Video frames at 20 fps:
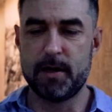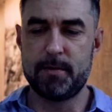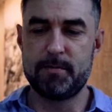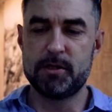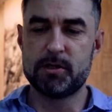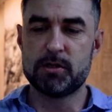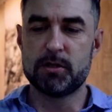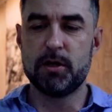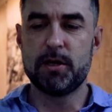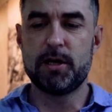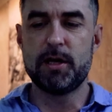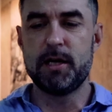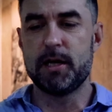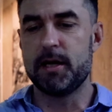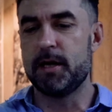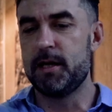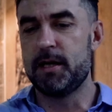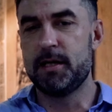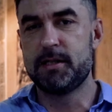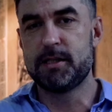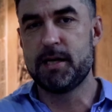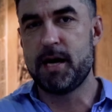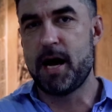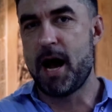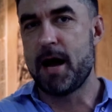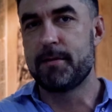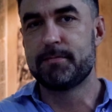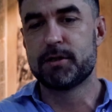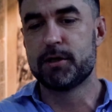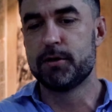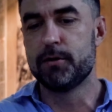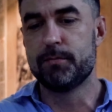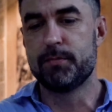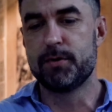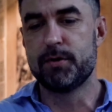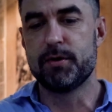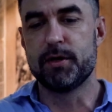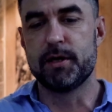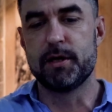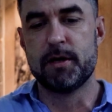I mean, just look at it. It's an absolute
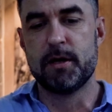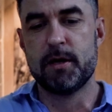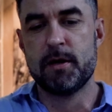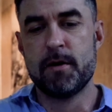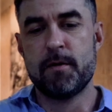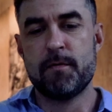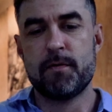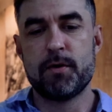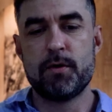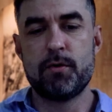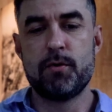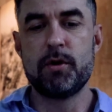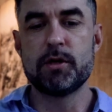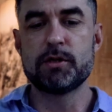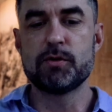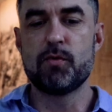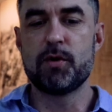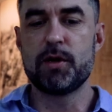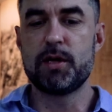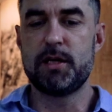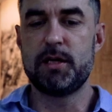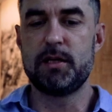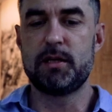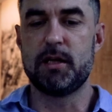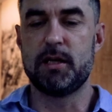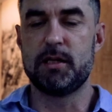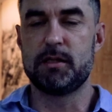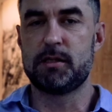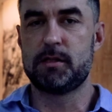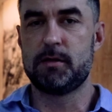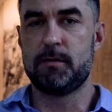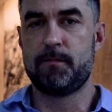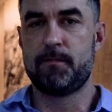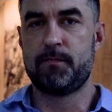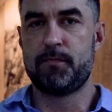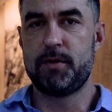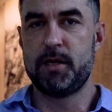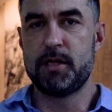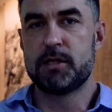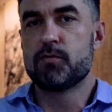beauty. Who doesn't want to eat this?
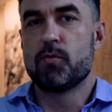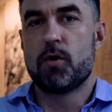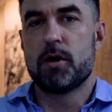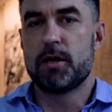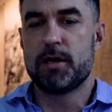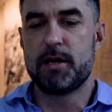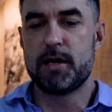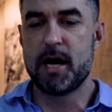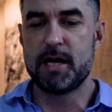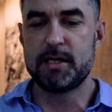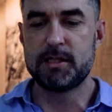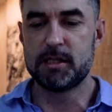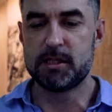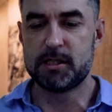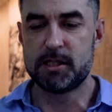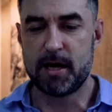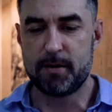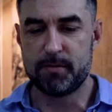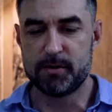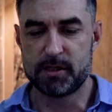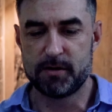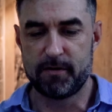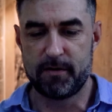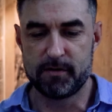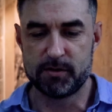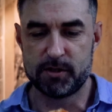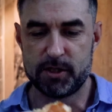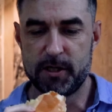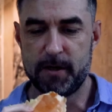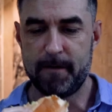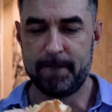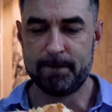This is one of the nicest sandwiches I've ever seen.